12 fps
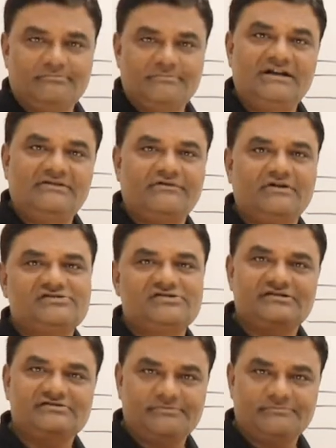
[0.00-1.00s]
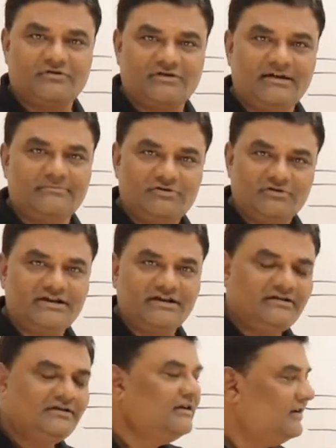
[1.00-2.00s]
Main function is a program.
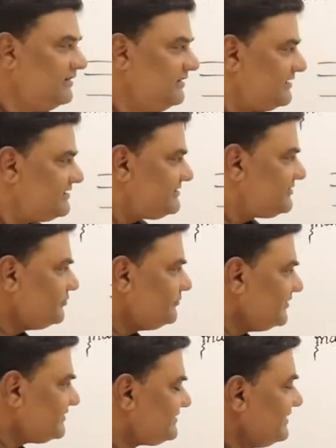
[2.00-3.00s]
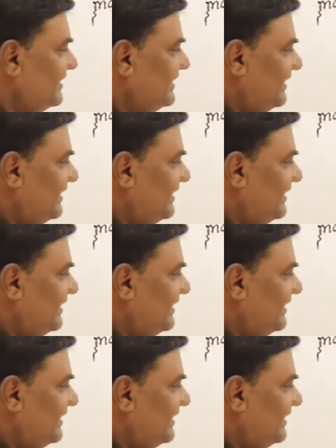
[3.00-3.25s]
Okay, let us assume this.